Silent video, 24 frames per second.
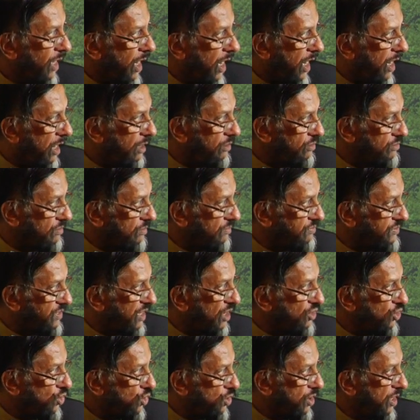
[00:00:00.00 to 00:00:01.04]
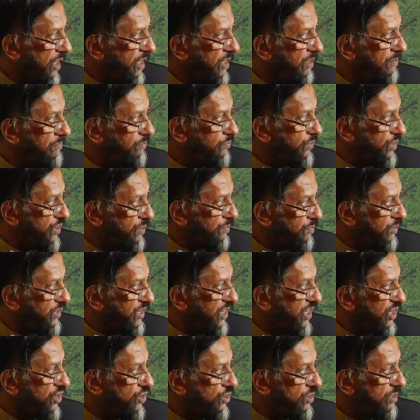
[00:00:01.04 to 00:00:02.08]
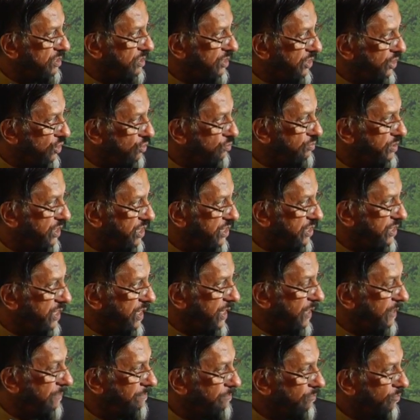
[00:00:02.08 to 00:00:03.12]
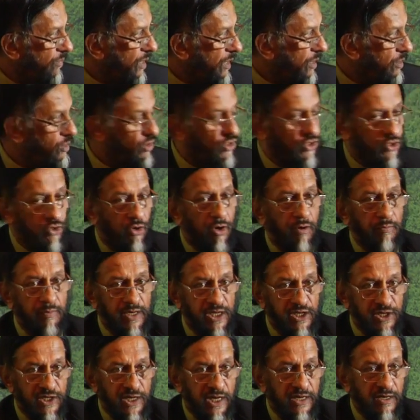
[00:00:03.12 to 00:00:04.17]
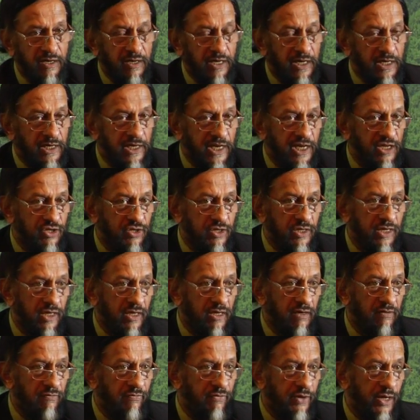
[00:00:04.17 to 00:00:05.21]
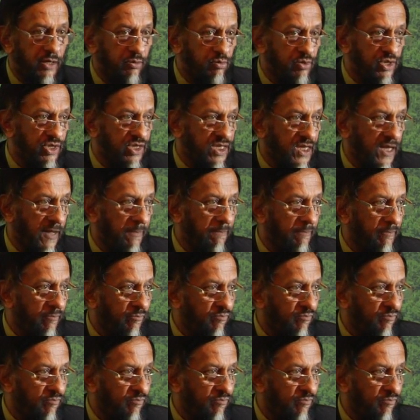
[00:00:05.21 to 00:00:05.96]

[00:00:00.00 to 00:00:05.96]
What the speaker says: hours of sunshine, precipitation, humidity, storm intensity and frequency.